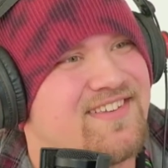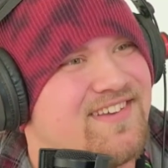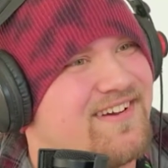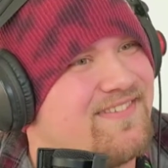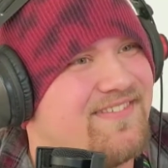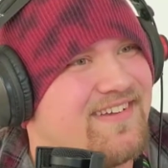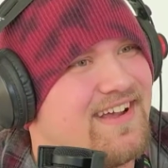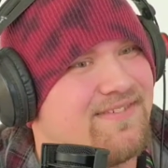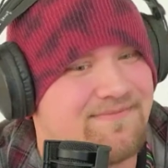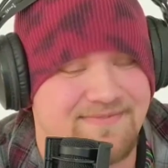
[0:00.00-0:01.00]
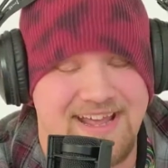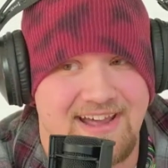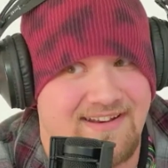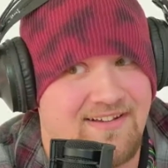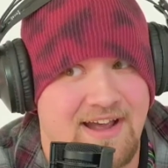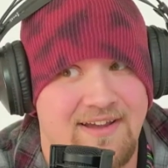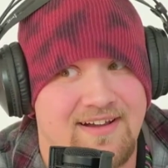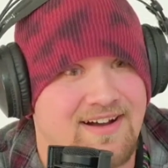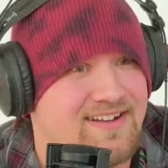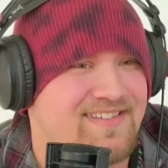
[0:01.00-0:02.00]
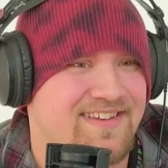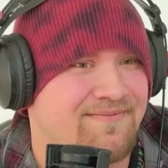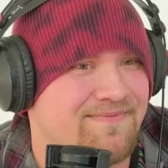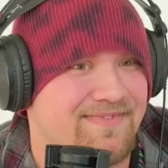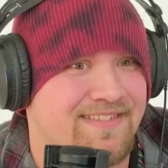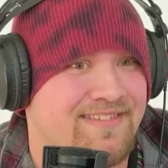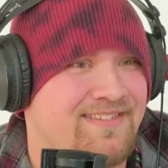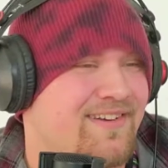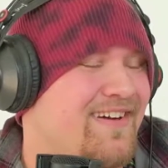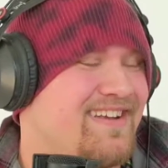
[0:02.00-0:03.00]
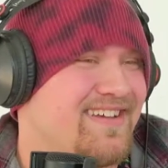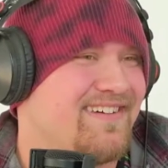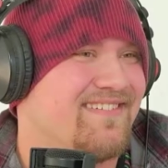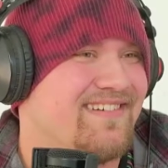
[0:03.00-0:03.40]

So, and yeah, no, I honestly, this is a great town.